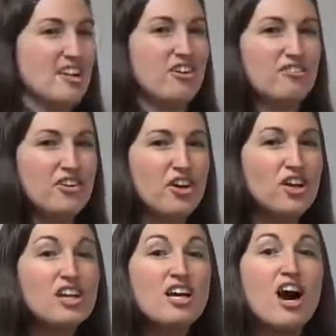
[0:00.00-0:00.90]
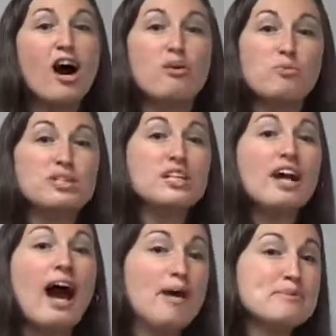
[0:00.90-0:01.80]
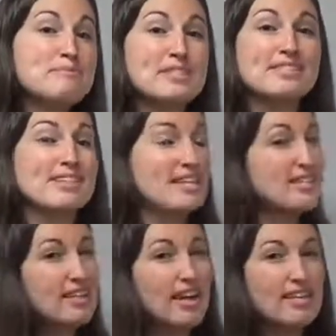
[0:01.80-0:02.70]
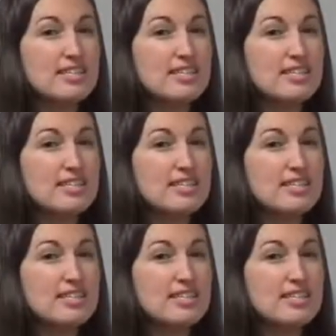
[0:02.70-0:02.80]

interval. A really common mistake that I